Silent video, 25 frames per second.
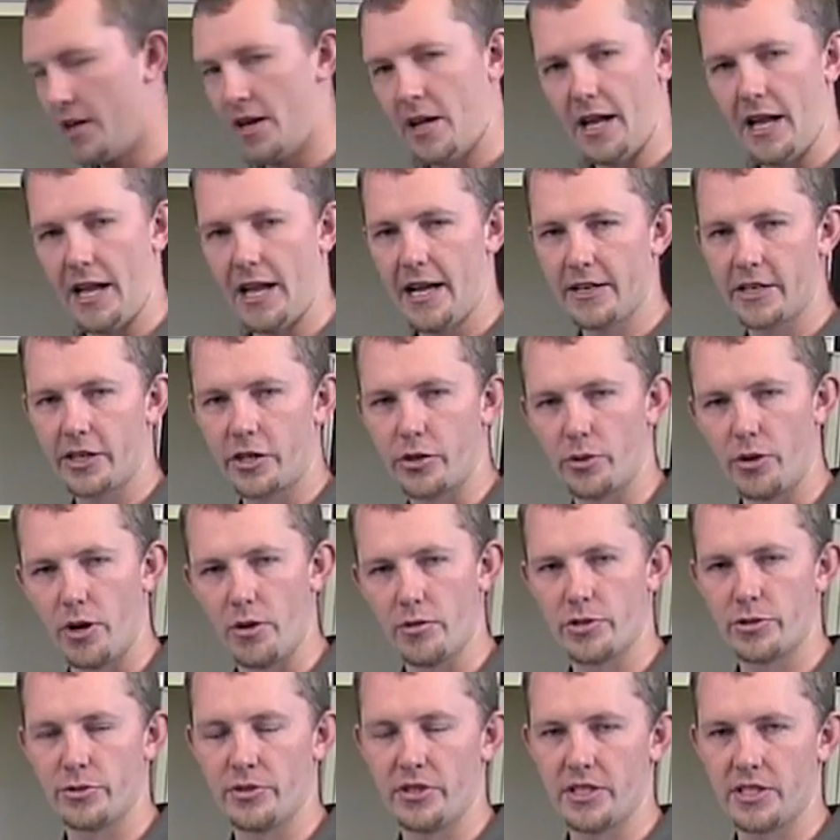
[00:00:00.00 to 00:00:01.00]
and a
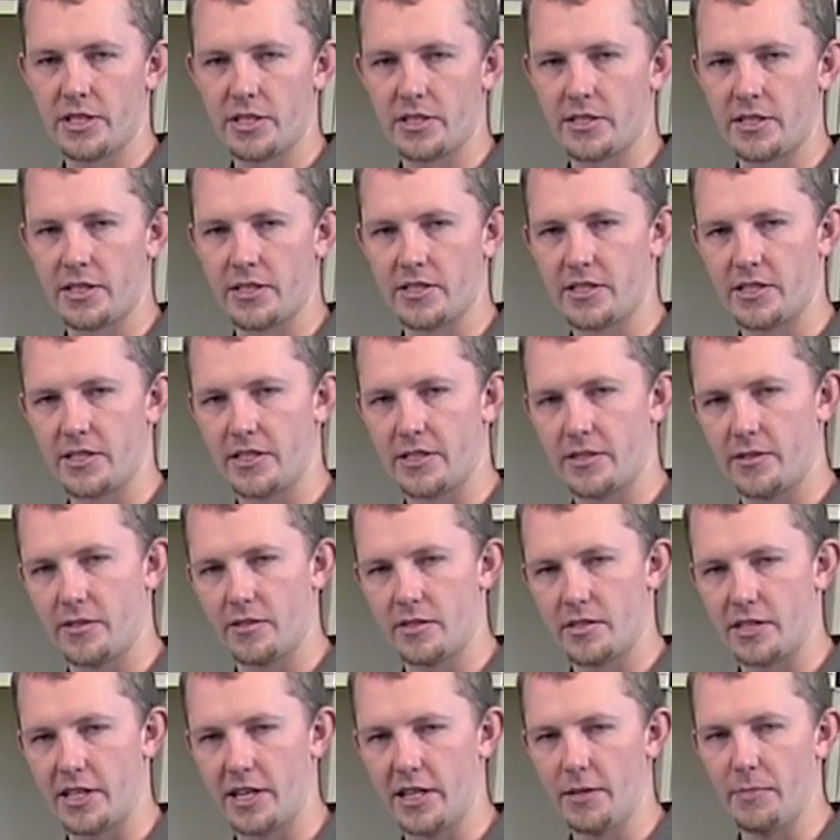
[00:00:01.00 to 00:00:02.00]
corrosion resistant
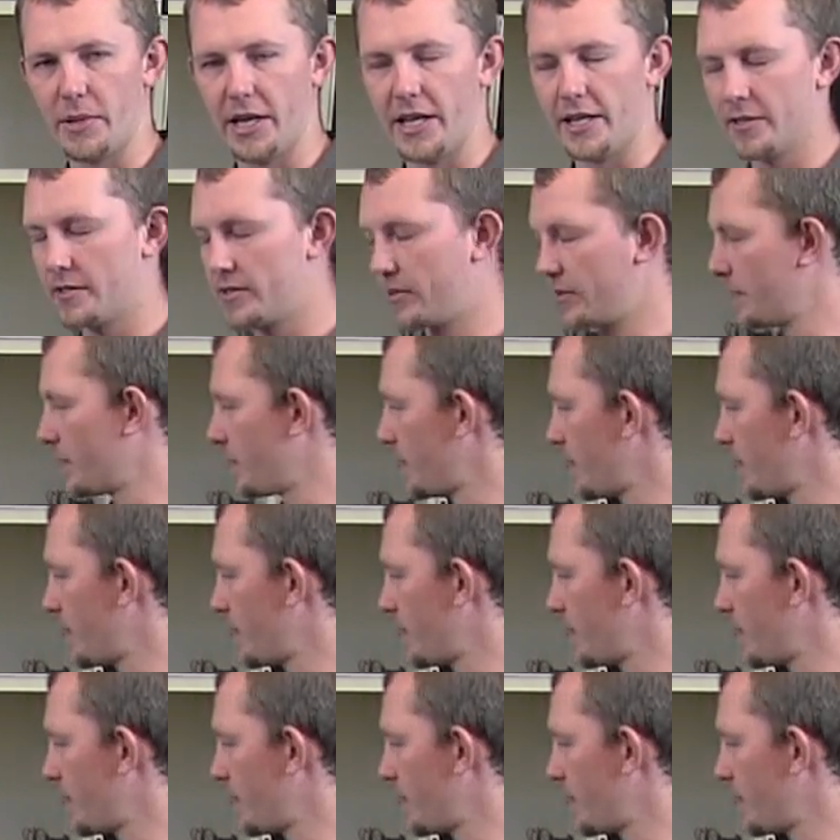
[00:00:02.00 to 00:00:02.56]
skid base.